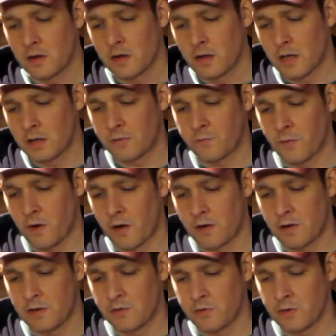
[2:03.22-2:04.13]
as
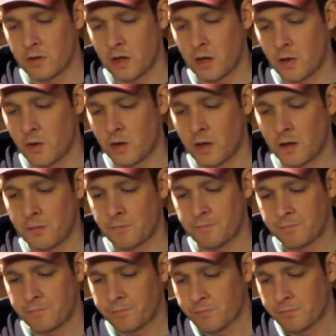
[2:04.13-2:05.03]
far as, you know,
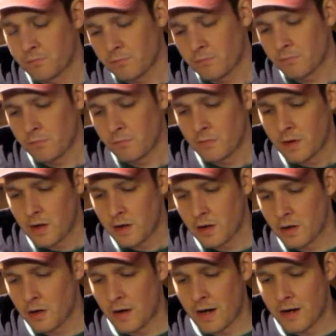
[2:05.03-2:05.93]

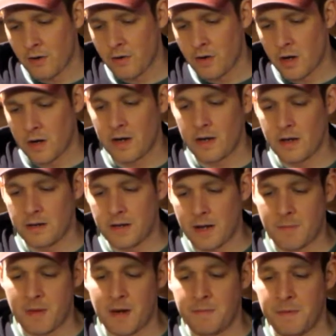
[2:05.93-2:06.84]
I don't know.
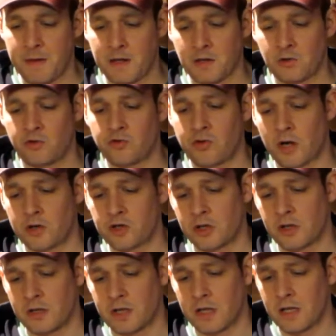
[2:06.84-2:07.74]
That might be a
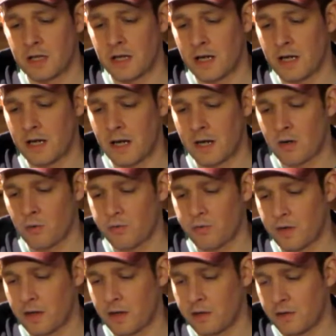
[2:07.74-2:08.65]
construction thing. I don't
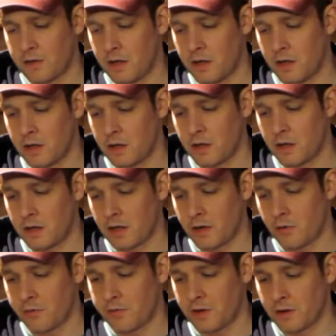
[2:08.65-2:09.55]
think
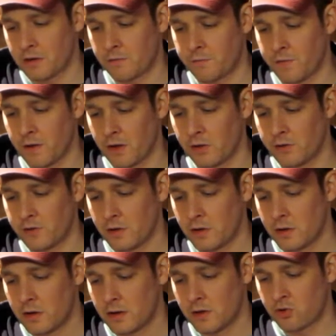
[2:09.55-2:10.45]
it's filled
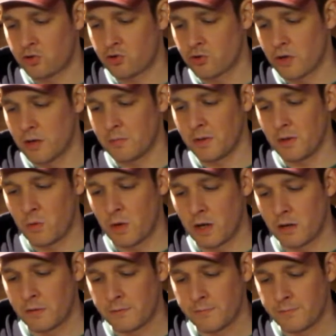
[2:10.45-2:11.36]
extremely
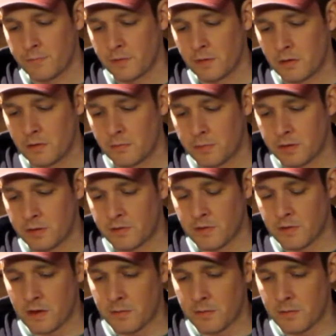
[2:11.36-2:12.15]
well. But